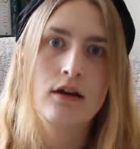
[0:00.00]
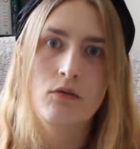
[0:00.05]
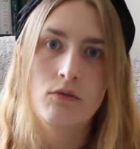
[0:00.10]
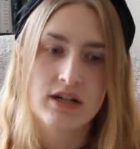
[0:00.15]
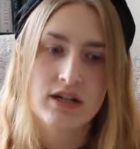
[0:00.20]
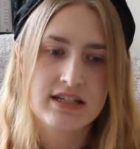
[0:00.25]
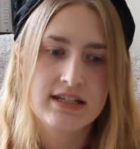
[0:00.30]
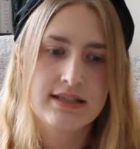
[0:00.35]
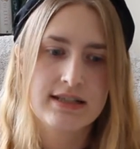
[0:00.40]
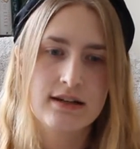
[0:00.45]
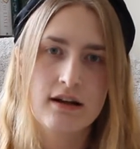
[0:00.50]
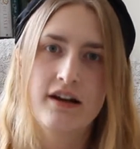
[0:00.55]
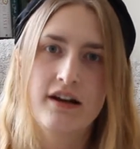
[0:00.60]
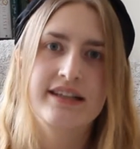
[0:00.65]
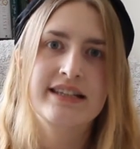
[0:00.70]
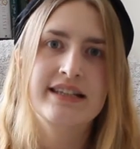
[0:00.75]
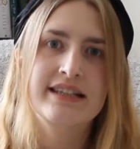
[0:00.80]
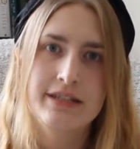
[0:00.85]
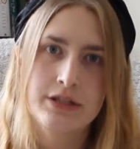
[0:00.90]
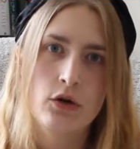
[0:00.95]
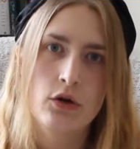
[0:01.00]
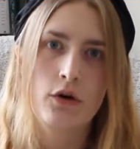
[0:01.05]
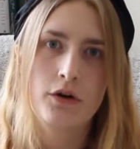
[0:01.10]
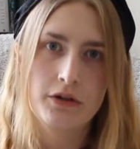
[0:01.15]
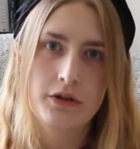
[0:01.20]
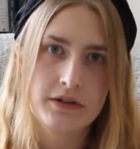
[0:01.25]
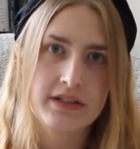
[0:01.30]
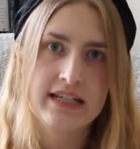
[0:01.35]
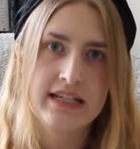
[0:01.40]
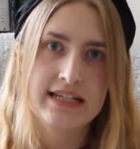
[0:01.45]
which is a nice
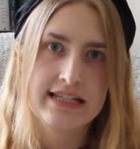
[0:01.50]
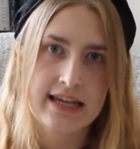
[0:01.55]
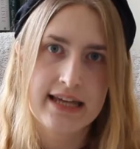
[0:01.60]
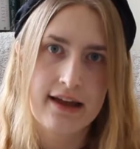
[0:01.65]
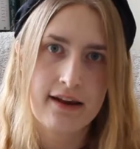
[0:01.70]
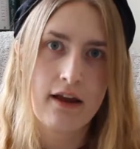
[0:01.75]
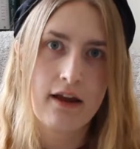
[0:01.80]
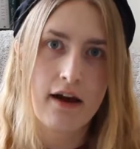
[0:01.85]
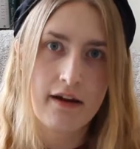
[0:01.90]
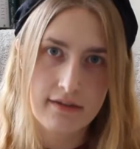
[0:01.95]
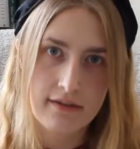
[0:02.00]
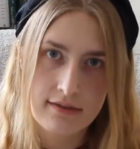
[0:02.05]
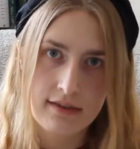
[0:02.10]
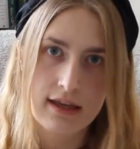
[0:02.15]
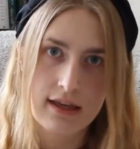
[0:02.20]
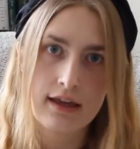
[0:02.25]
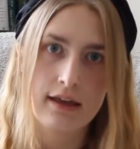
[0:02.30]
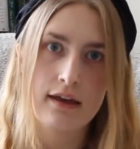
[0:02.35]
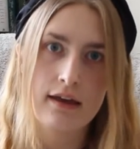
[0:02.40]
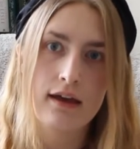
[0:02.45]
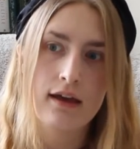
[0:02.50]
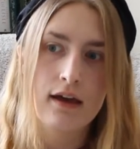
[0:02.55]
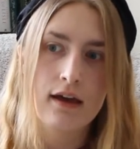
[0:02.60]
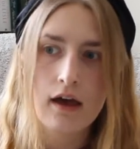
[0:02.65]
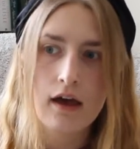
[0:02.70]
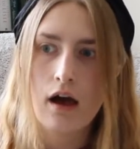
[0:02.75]
historical detail, I think.